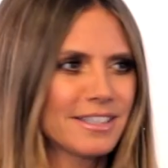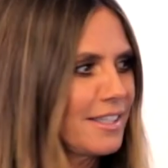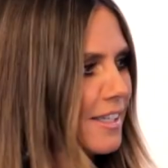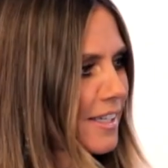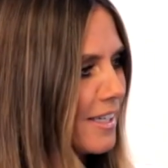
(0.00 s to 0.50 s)

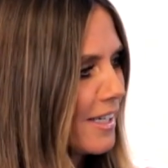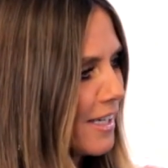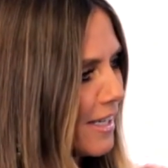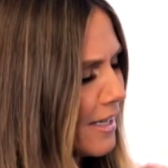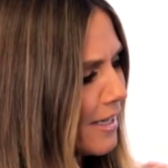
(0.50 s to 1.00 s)

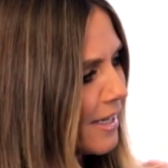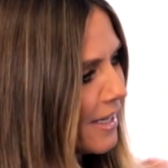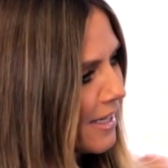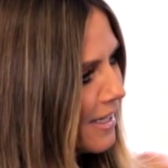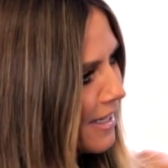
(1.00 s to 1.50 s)

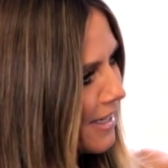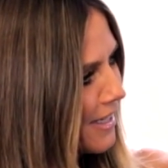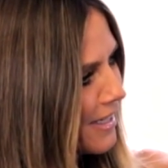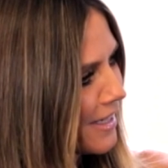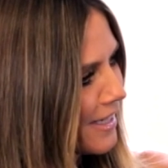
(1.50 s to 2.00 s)

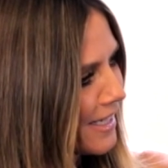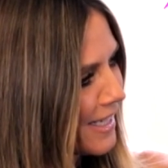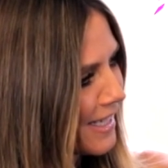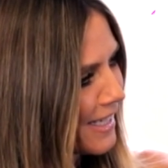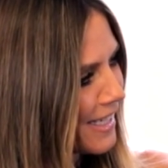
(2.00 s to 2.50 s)

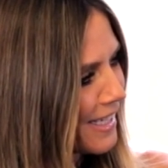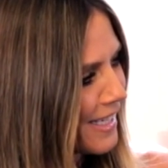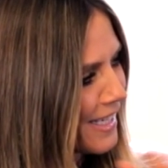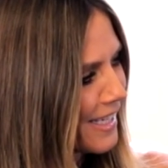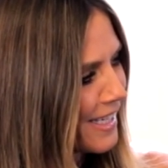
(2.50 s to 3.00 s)

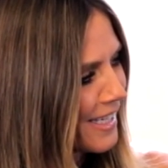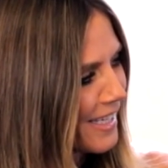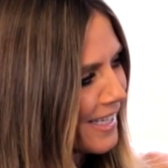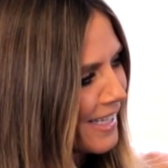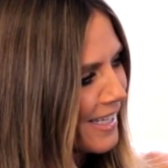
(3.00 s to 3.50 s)

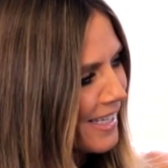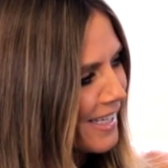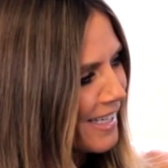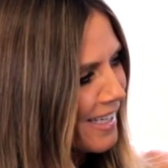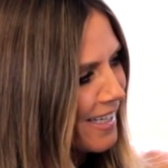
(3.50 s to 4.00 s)

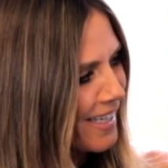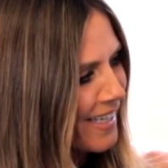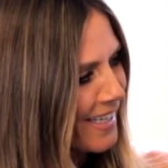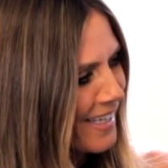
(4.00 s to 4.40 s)
(not speaking)